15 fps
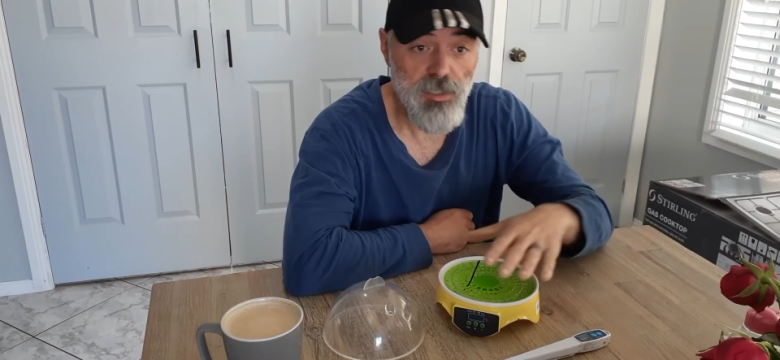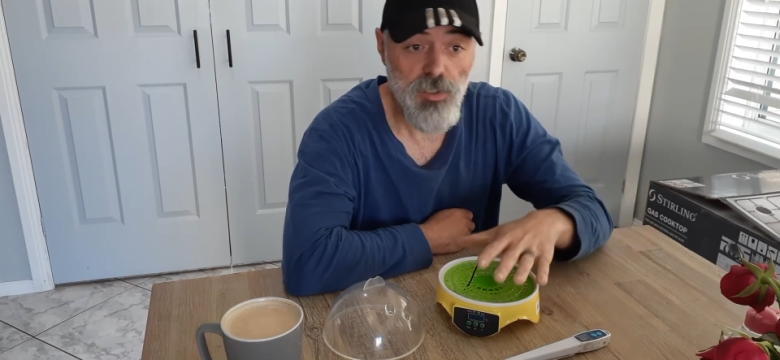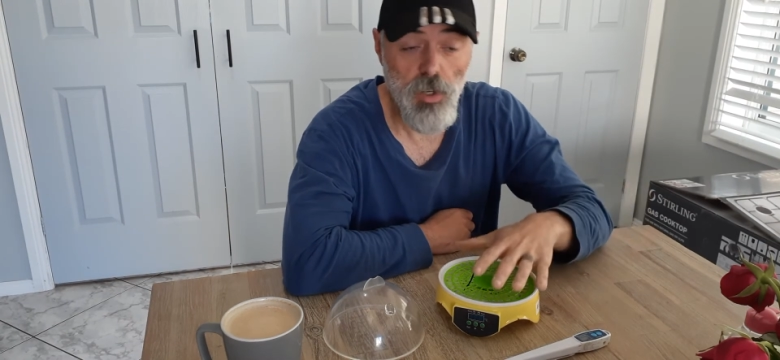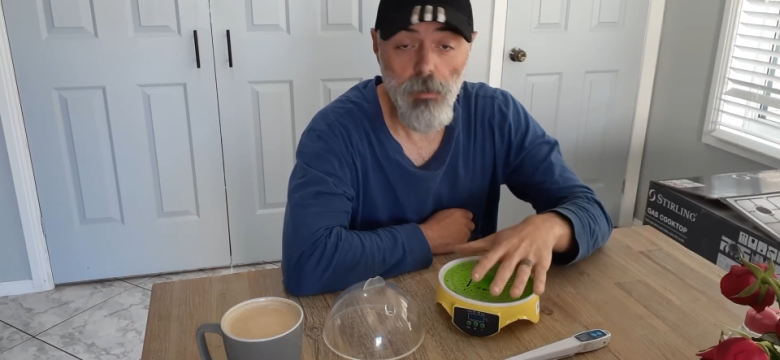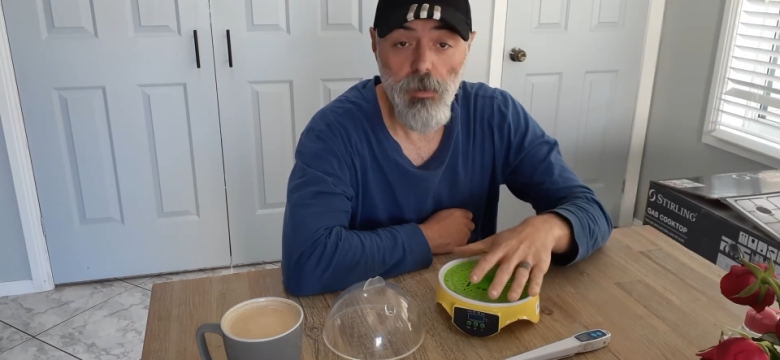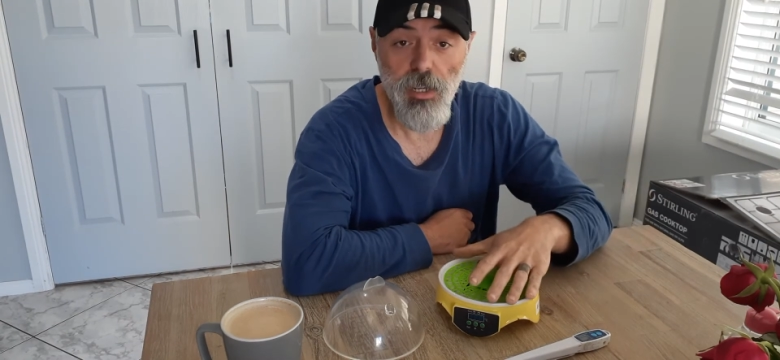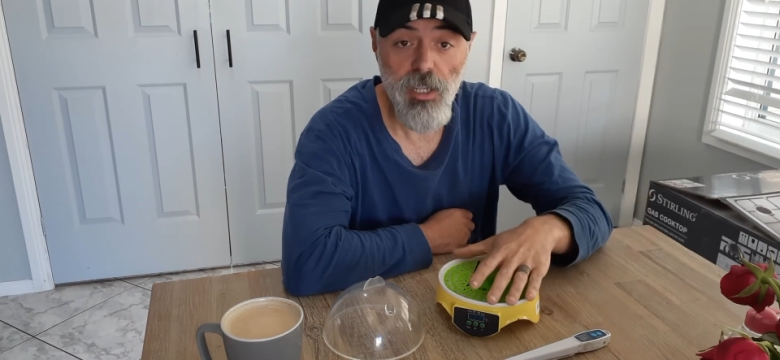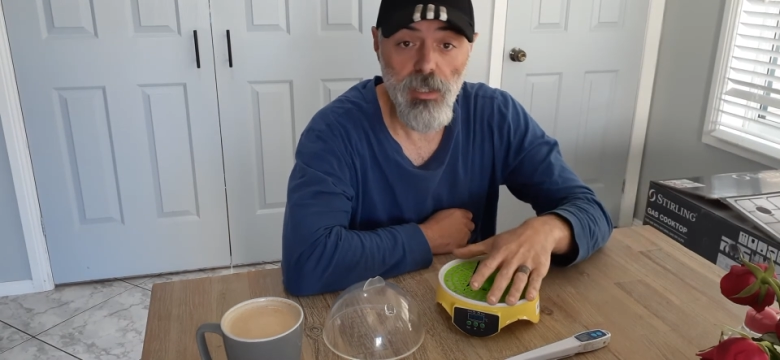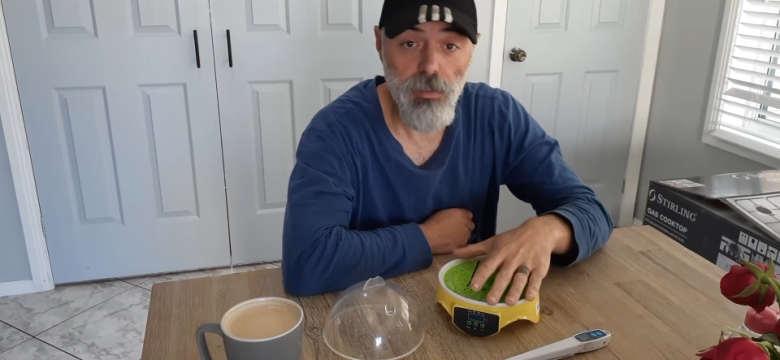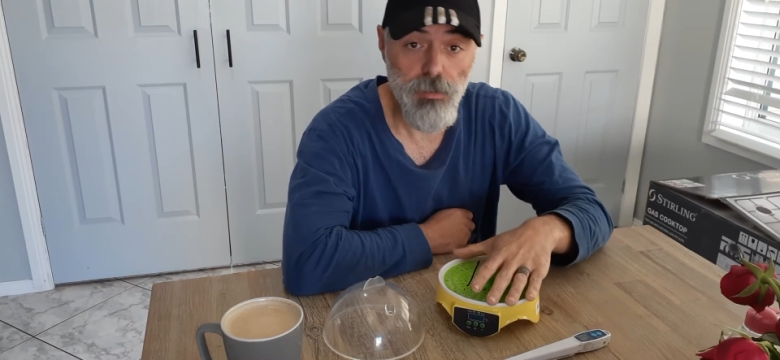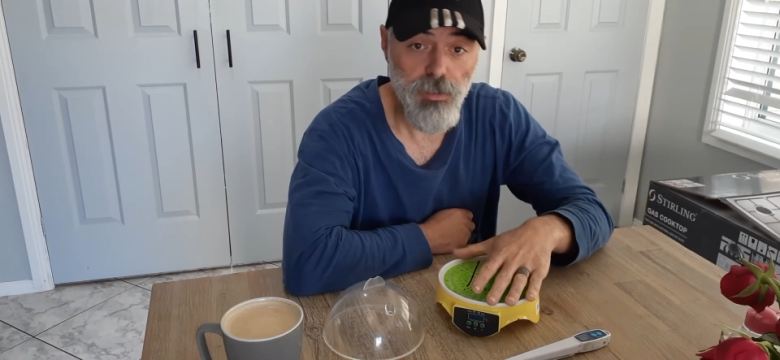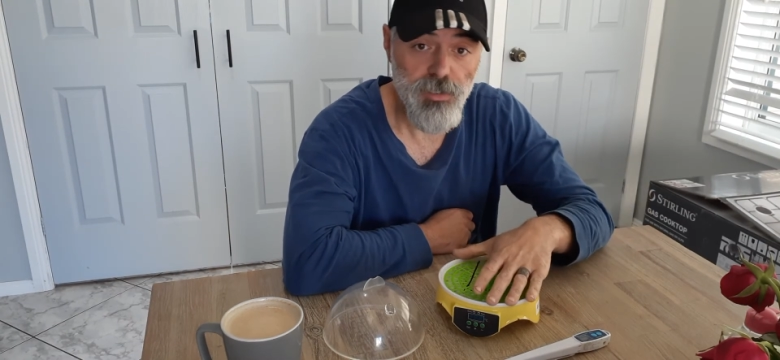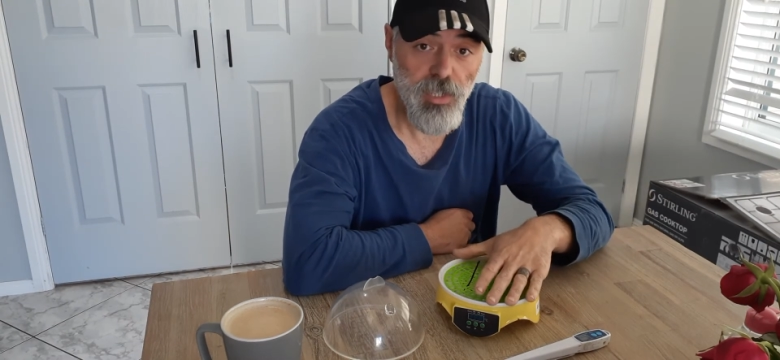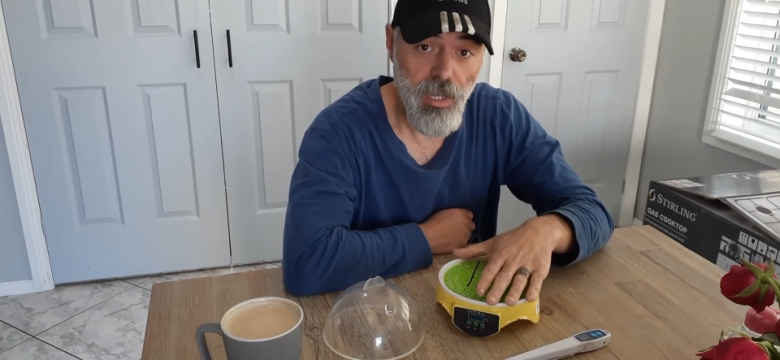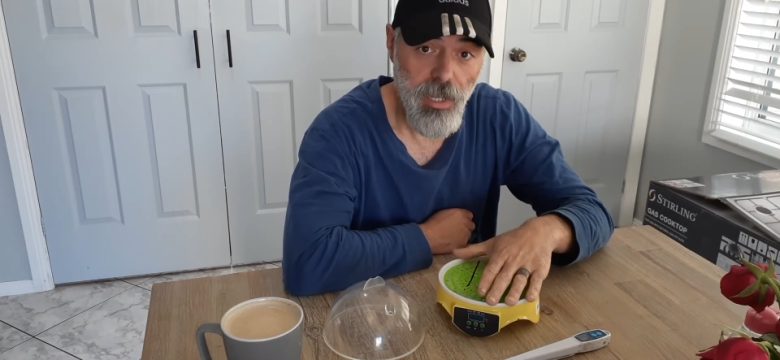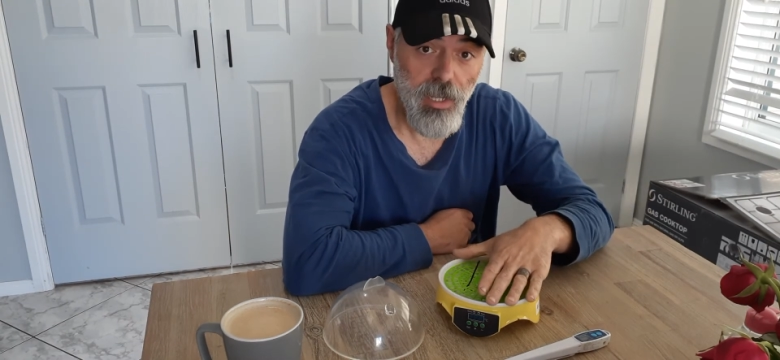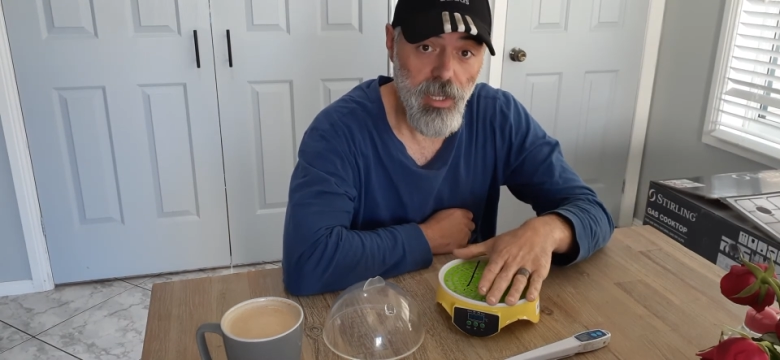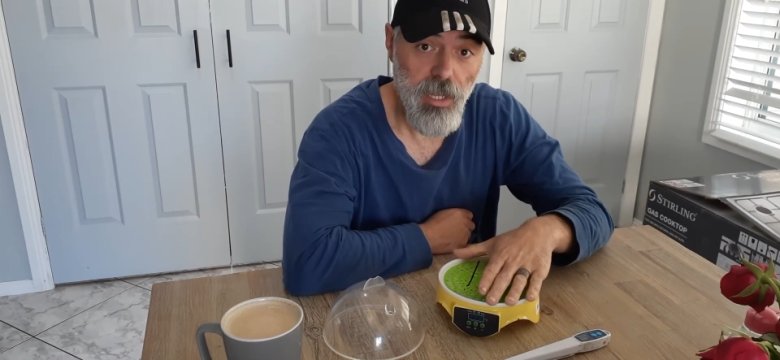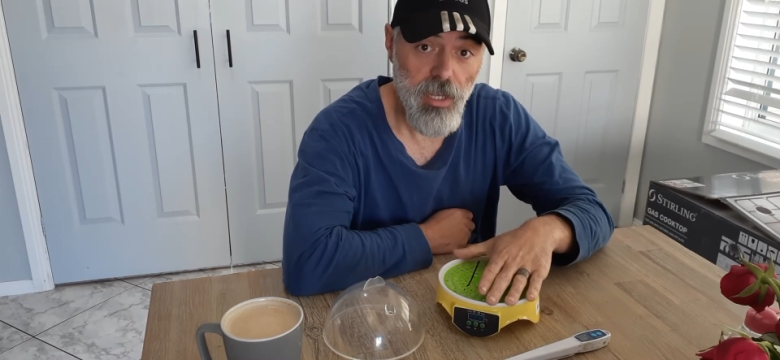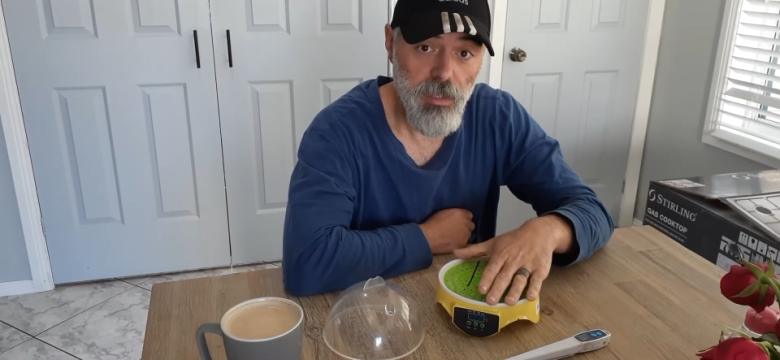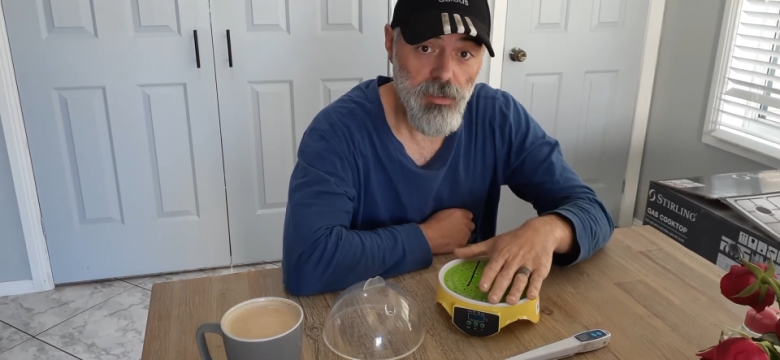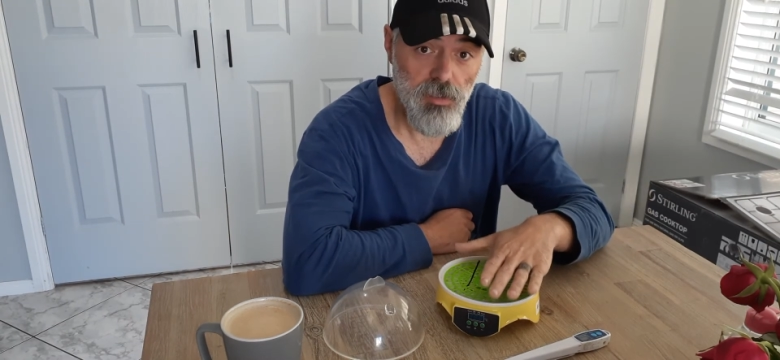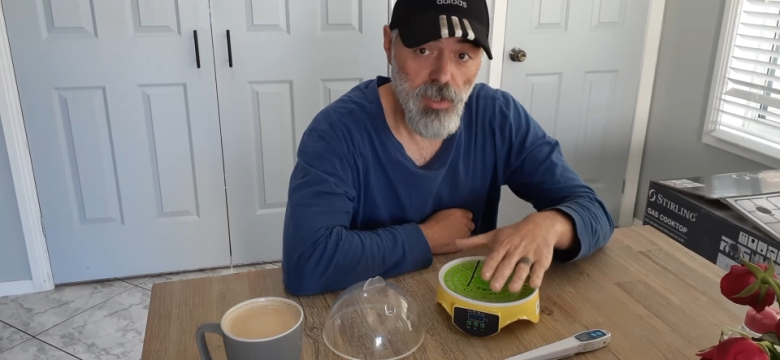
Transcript: time I didn't lose any eggs.